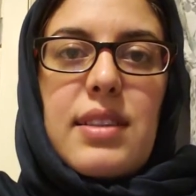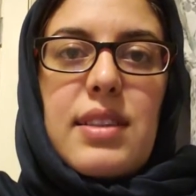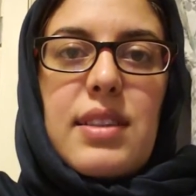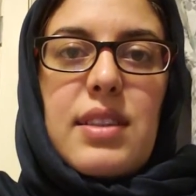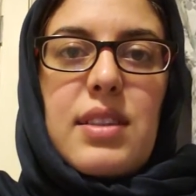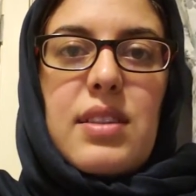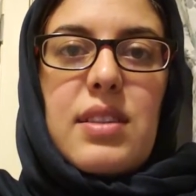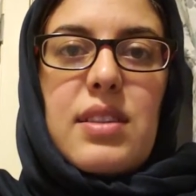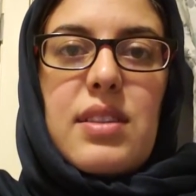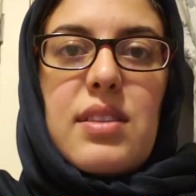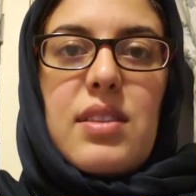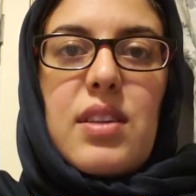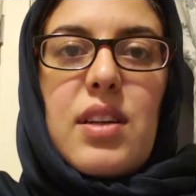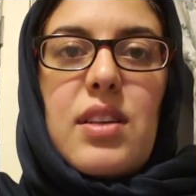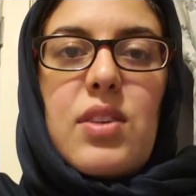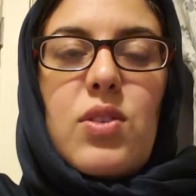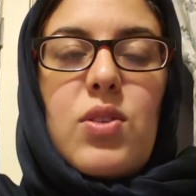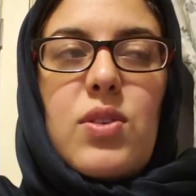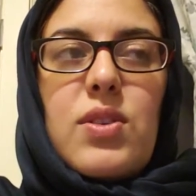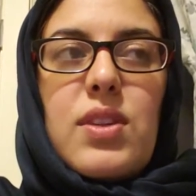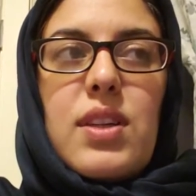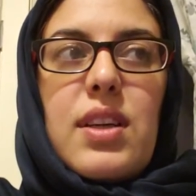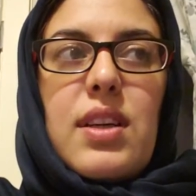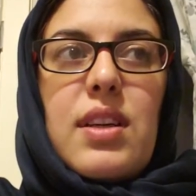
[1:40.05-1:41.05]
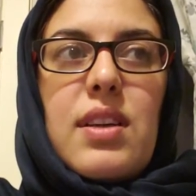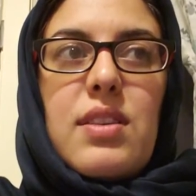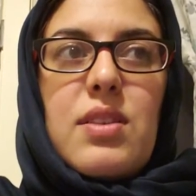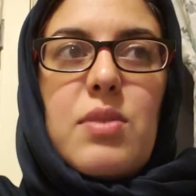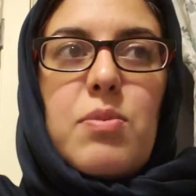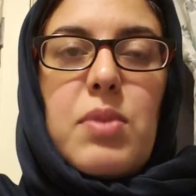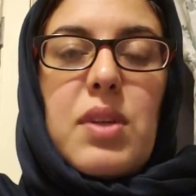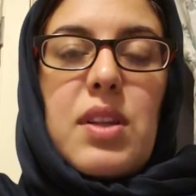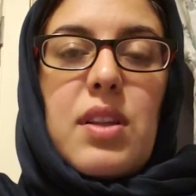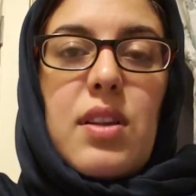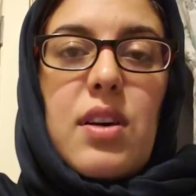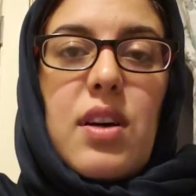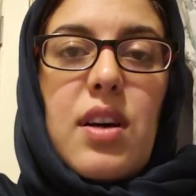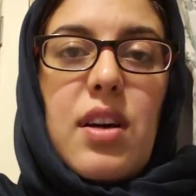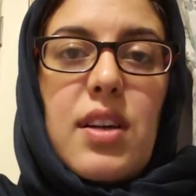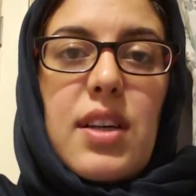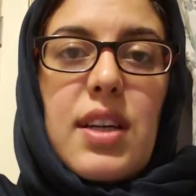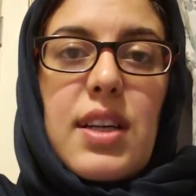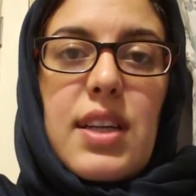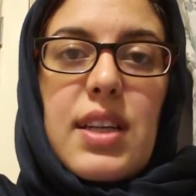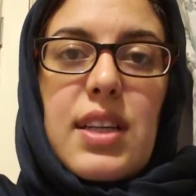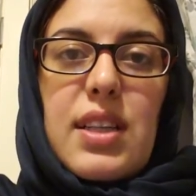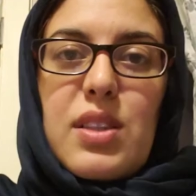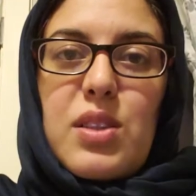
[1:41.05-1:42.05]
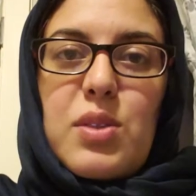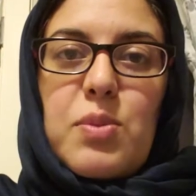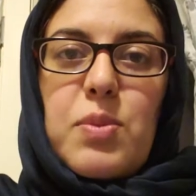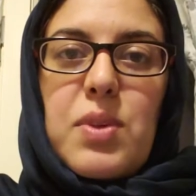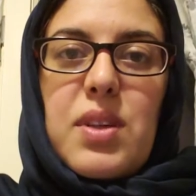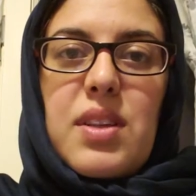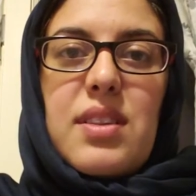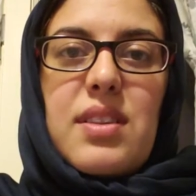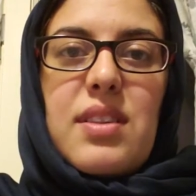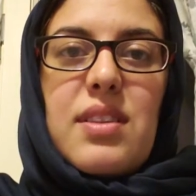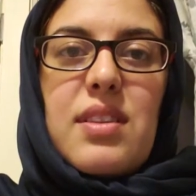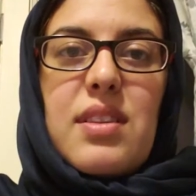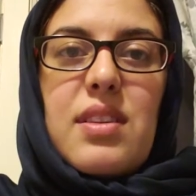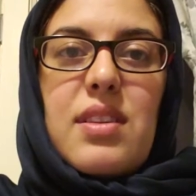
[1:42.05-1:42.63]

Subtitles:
his not only his belongings, but